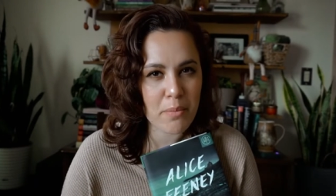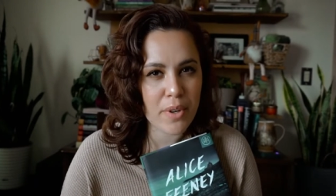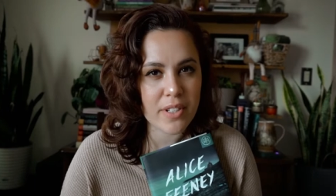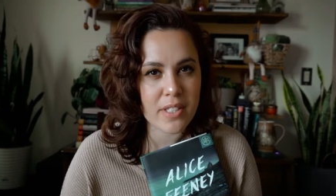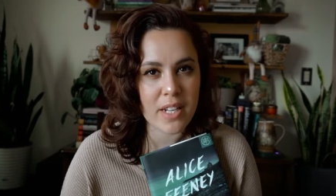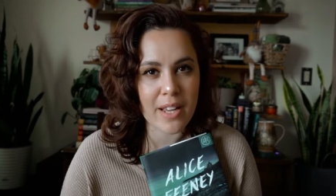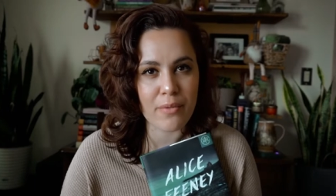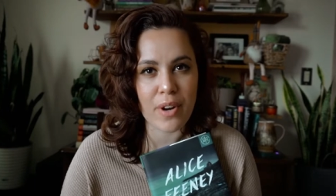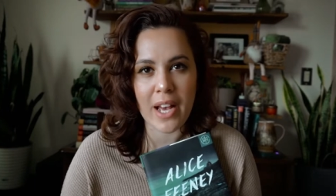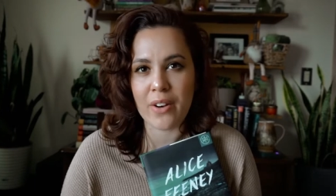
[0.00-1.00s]
books that
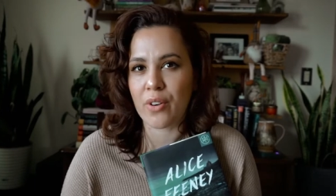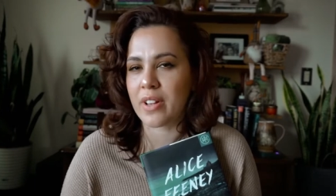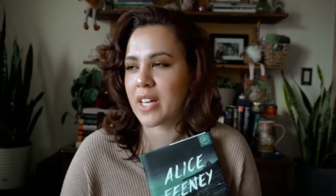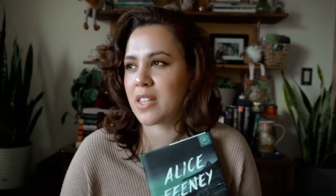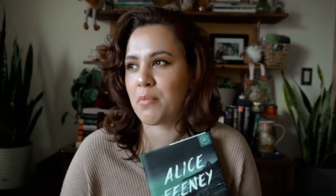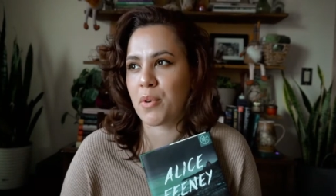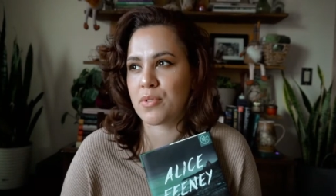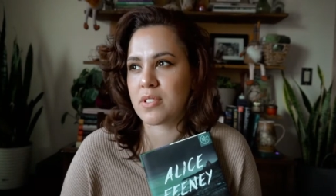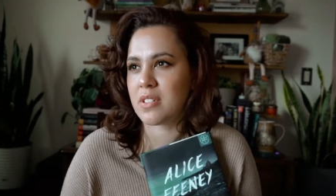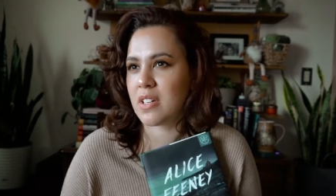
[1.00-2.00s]
I've read or like the
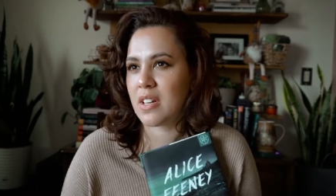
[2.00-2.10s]
most